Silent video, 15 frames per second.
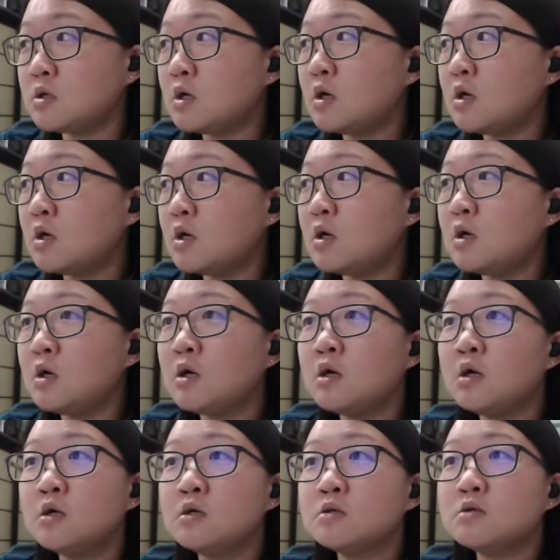So in this
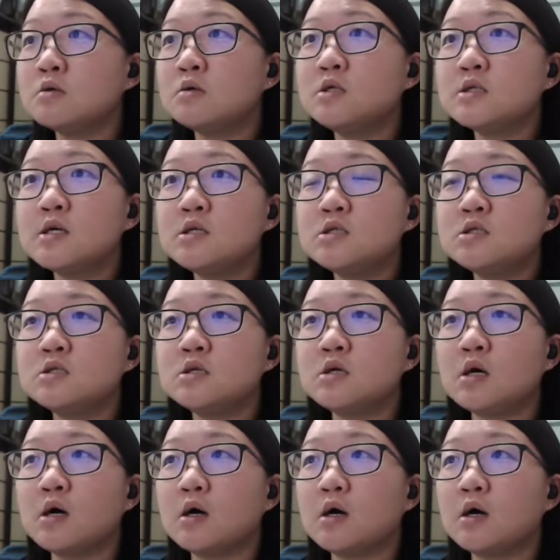case, answer is
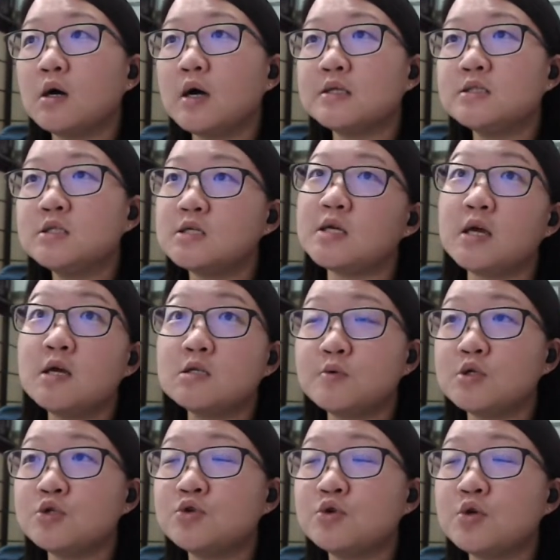A. It's pretty
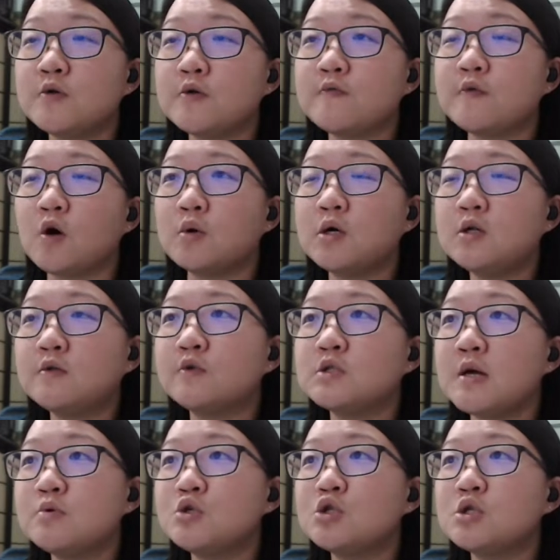straightforward. For temperature, the
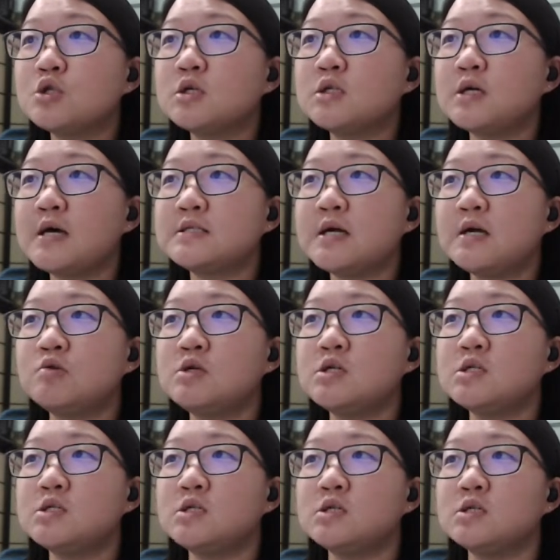SI unit is
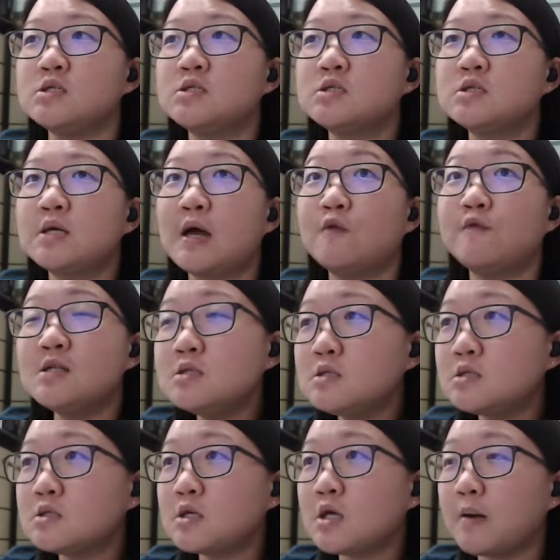Kelvin,
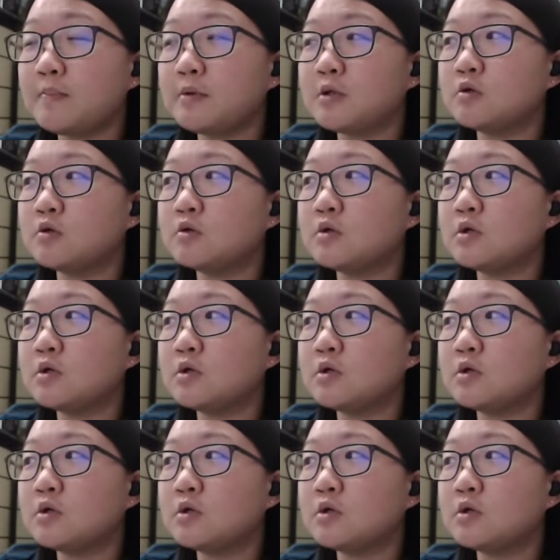capital K.